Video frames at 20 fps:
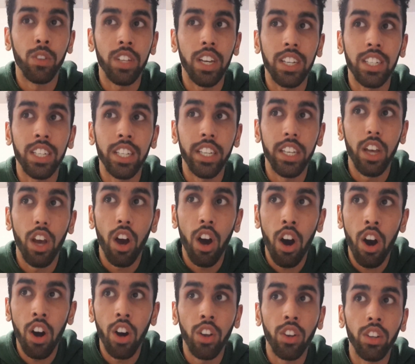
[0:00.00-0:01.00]
actually
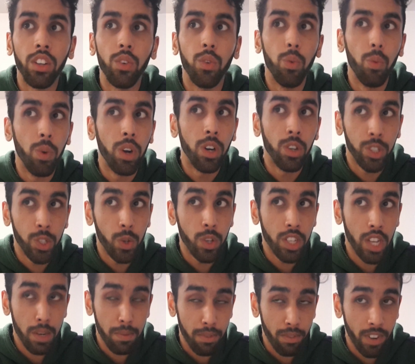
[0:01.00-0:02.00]
on World
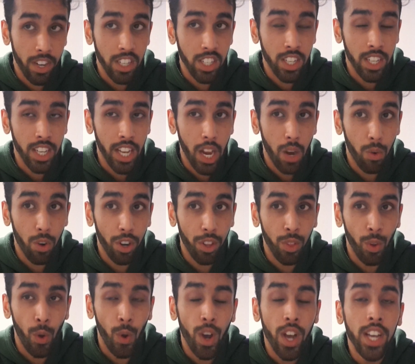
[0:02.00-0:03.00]
Suicide Prevention Day, where I
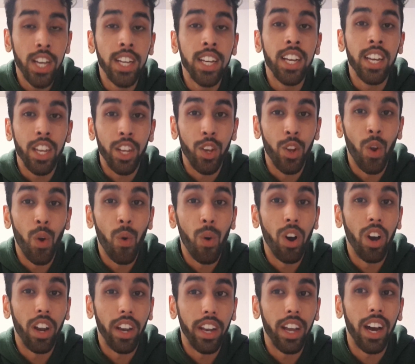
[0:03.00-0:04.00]
thought, you know
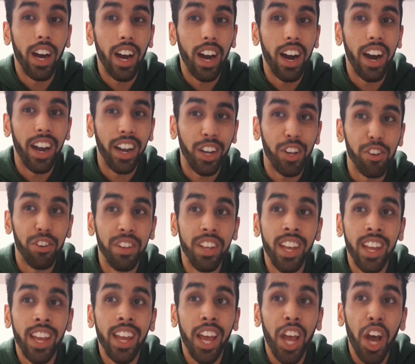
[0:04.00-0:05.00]
what, I could
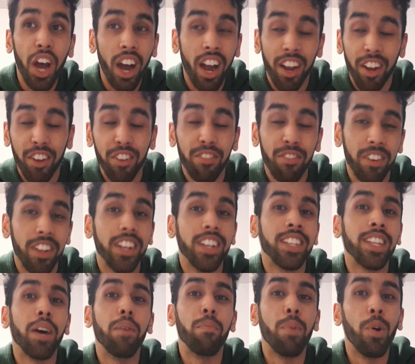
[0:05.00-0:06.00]
finish
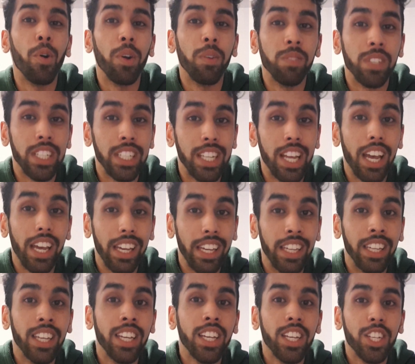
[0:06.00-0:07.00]
that poem
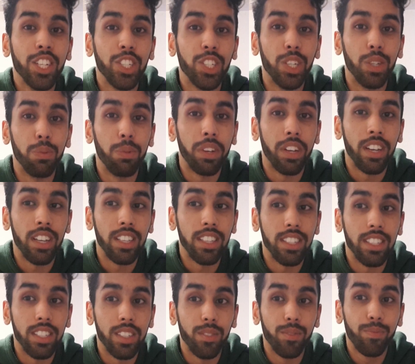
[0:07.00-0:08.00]
today, just
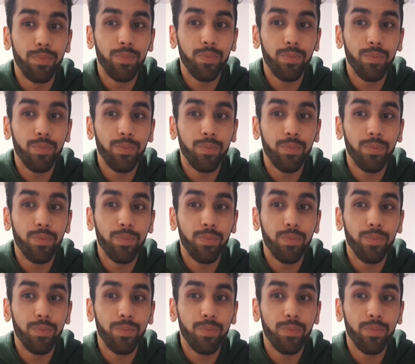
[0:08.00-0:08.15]
because